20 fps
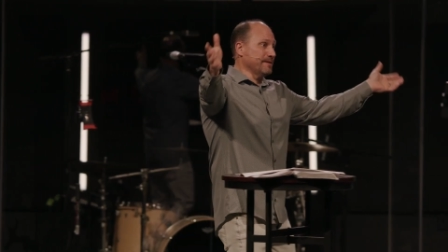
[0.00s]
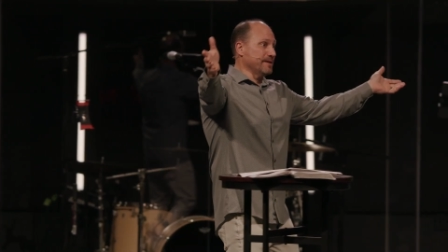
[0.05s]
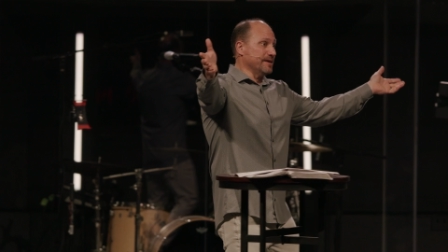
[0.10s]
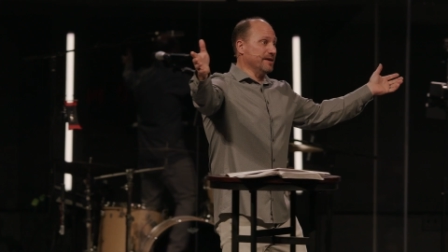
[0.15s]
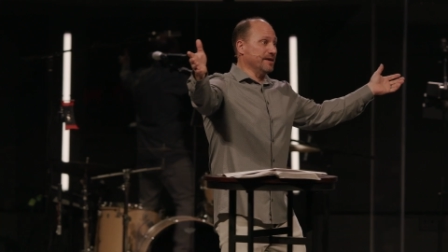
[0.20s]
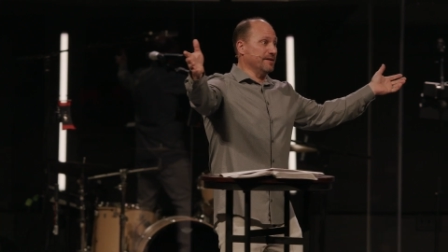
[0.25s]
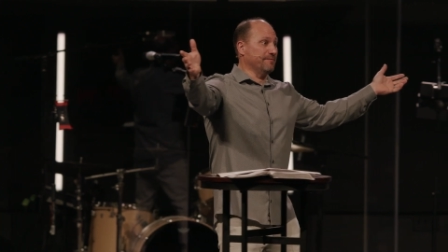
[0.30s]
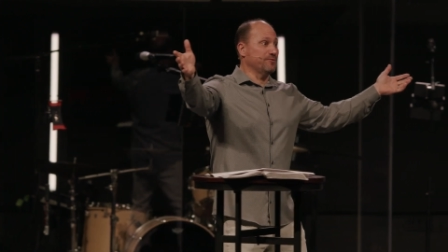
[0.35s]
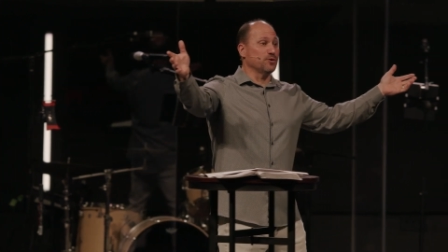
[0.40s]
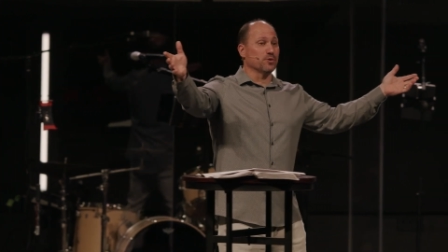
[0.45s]

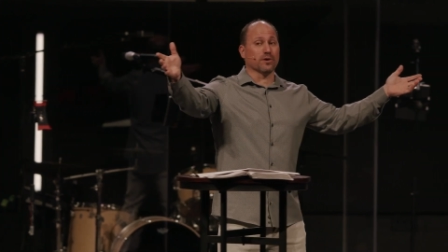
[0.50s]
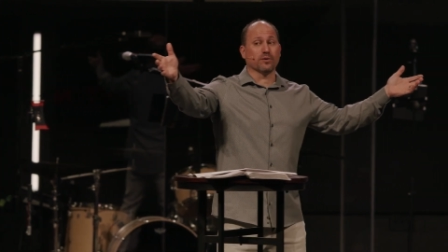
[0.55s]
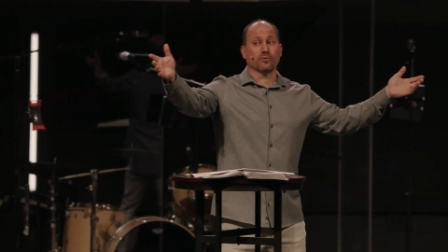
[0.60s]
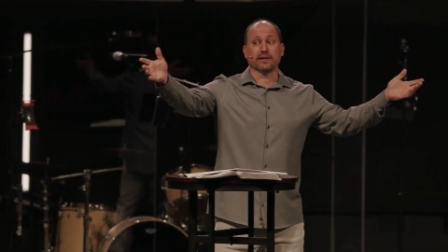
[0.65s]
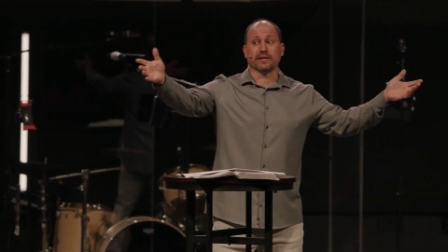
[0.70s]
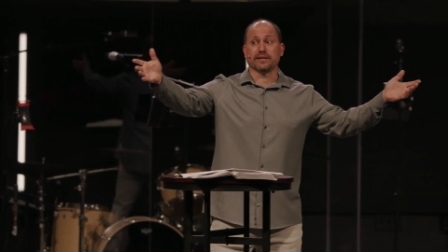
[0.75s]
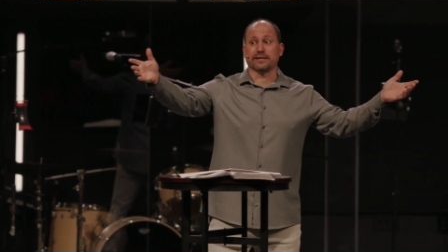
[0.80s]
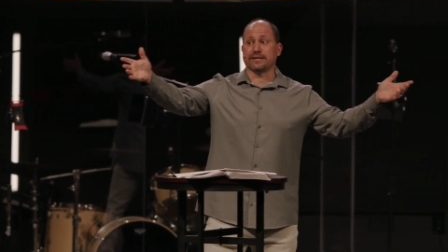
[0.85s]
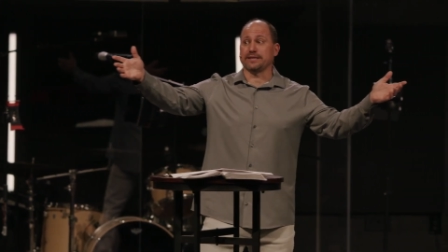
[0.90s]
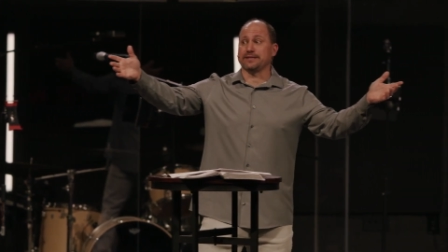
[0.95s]
If you are
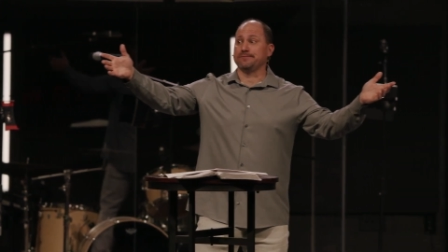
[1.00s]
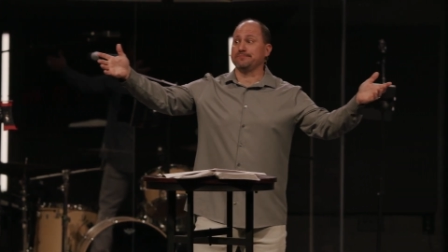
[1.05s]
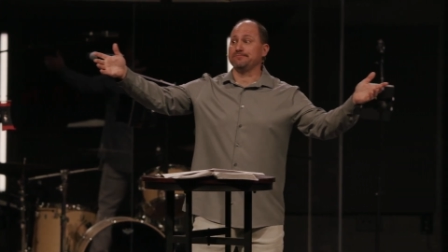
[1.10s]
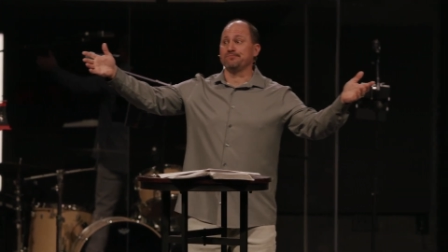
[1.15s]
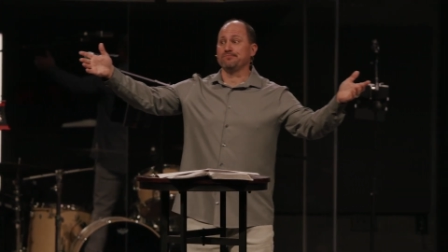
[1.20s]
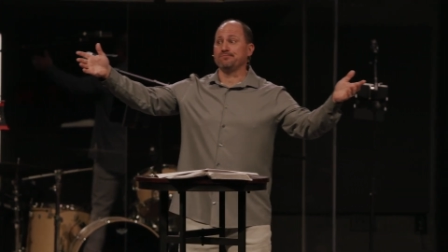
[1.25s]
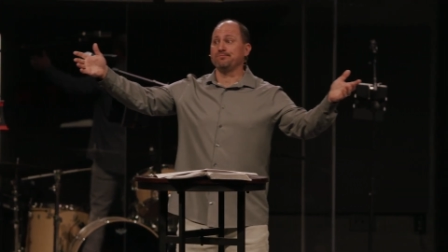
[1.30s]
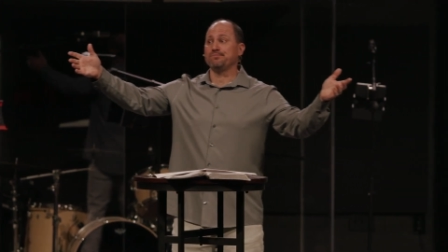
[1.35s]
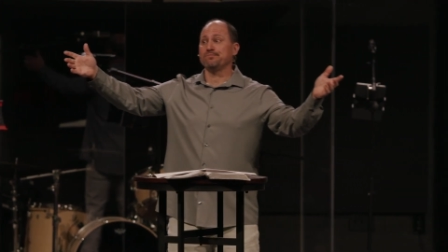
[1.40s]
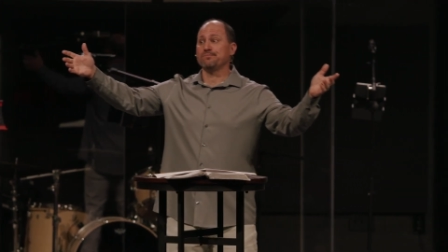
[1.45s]
willing,
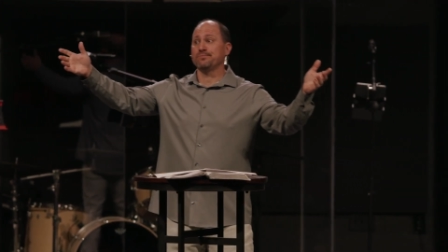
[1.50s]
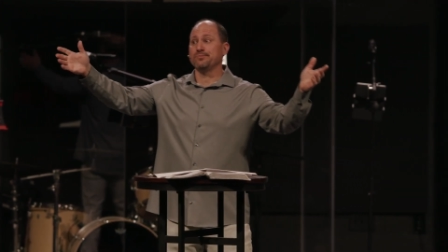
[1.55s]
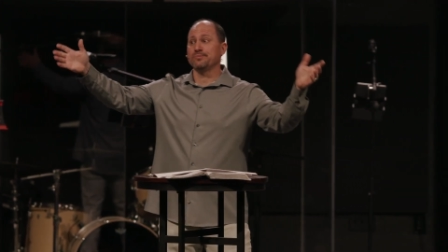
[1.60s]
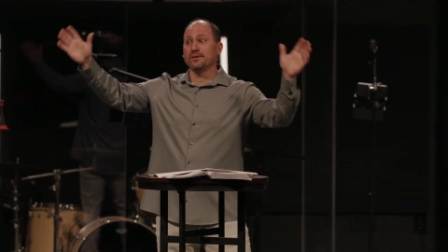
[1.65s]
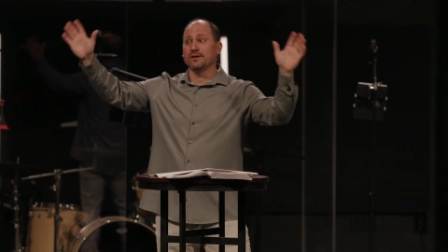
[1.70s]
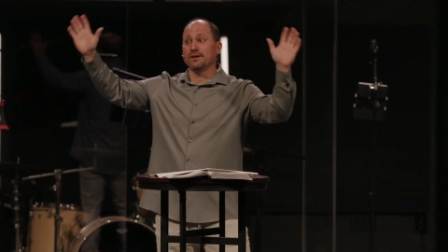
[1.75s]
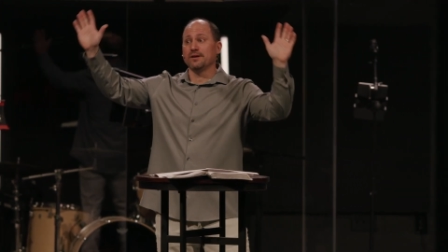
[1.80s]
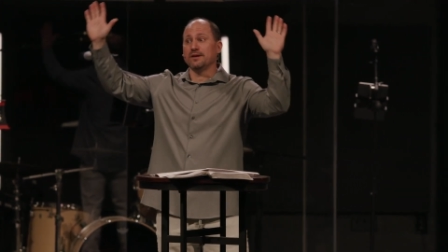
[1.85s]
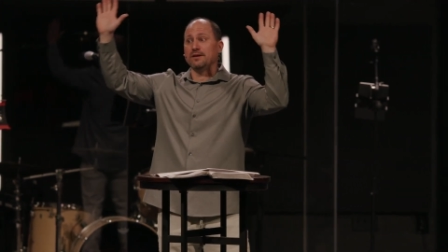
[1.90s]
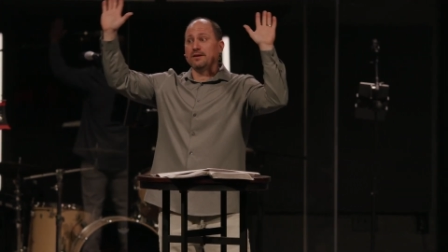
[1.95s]

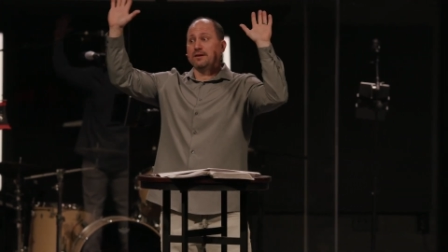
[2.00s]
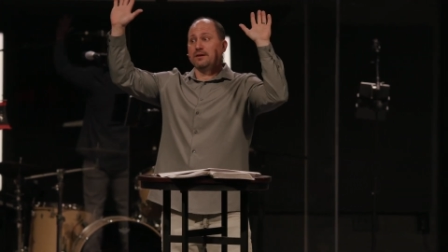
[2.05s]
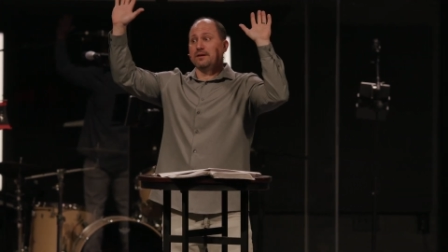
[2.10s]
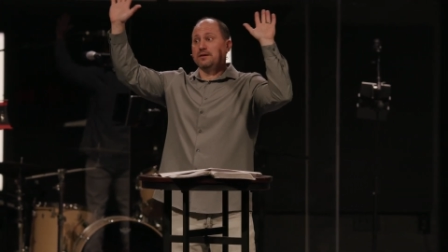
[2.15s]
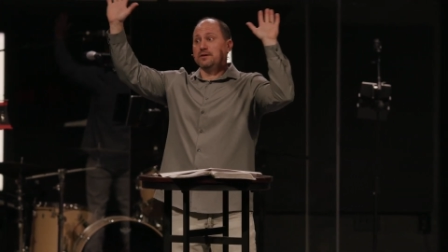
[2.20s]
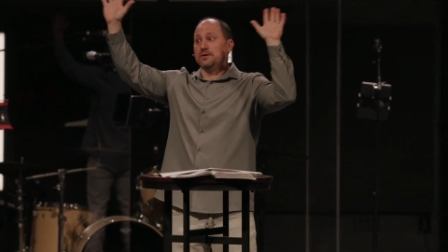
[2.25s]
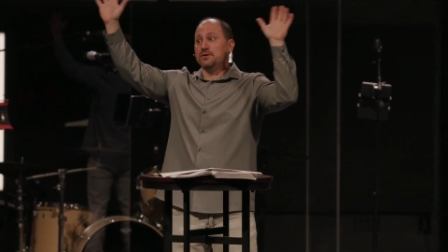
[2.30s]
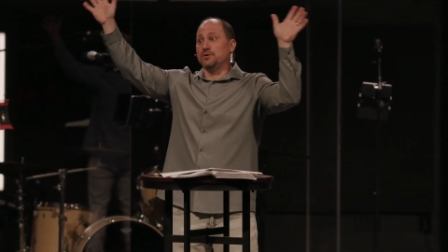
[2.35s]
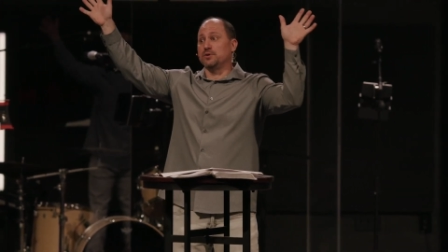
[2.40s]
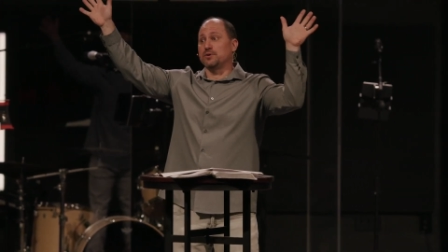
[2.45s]

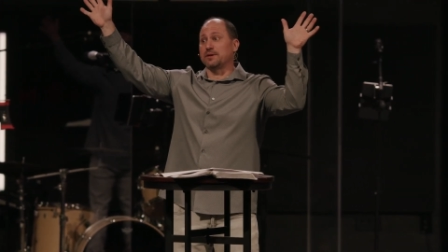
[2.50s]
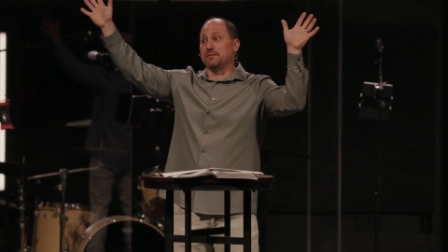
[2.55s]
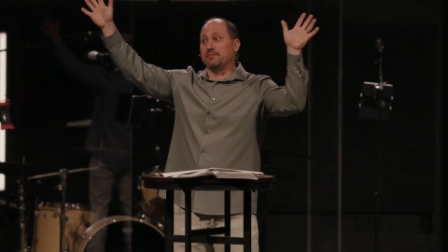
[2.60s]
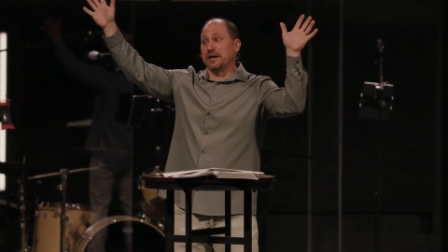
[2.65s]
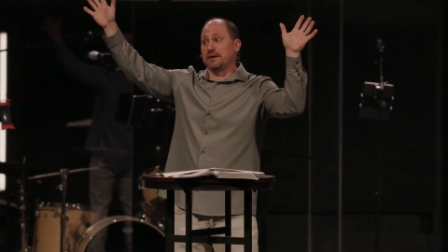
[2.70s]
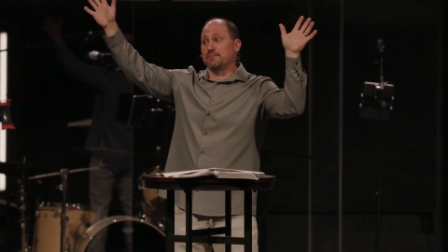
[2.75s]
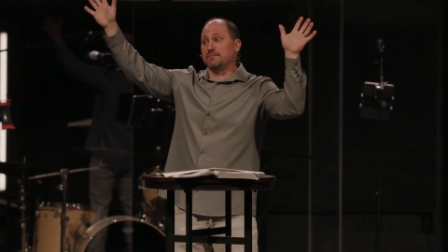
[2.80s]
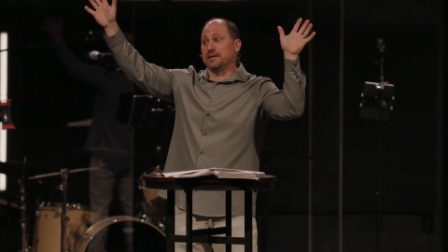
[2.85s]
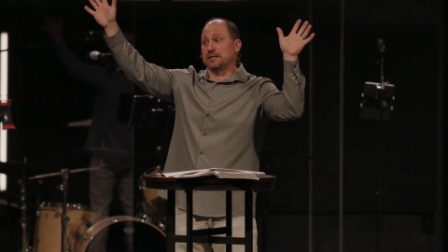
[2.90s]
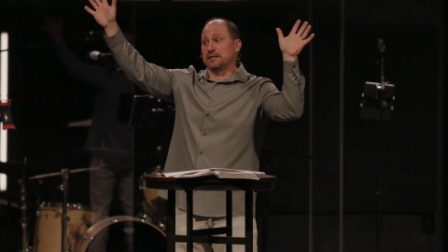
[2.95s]
you can
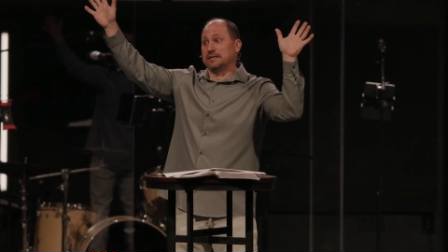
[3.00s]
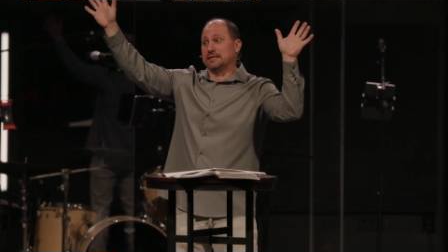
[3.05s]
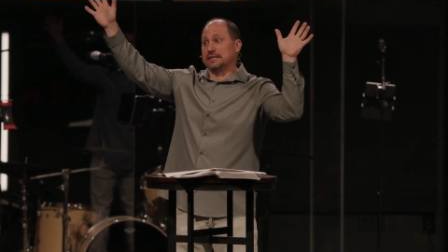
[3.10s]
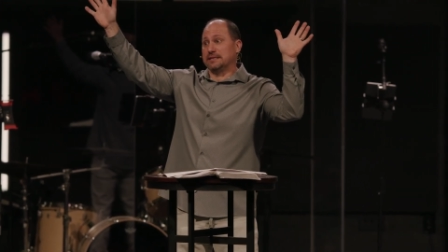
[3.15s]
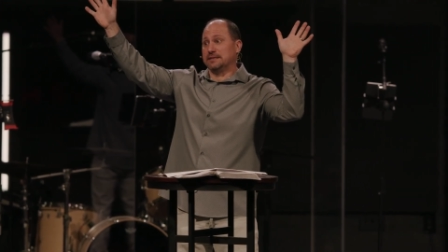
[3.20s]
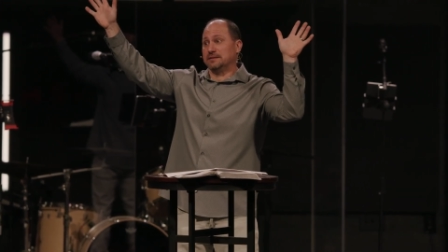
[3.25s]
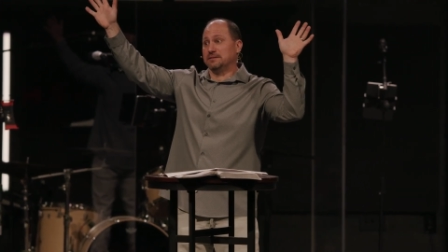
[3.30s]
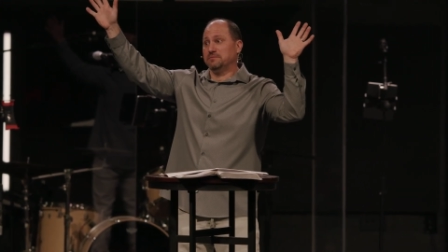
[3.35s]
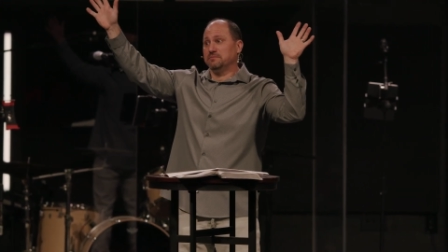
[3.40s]
make me clean.